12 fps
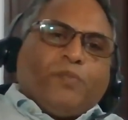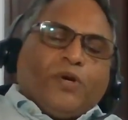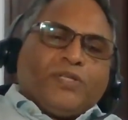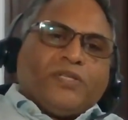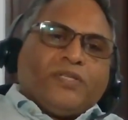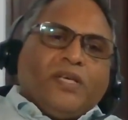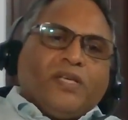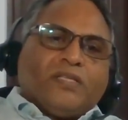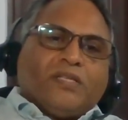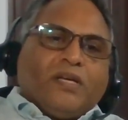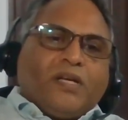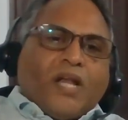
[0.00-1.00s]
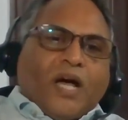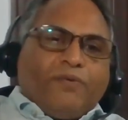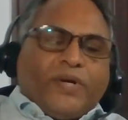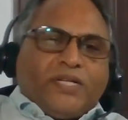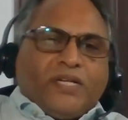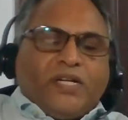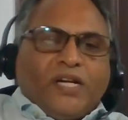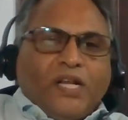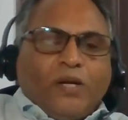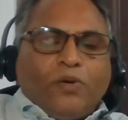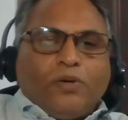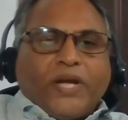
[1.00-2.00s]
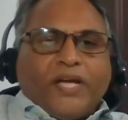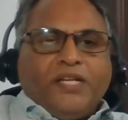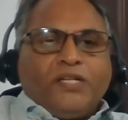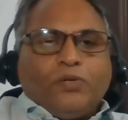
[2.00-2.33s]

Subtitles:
the process is, now I tendered a load,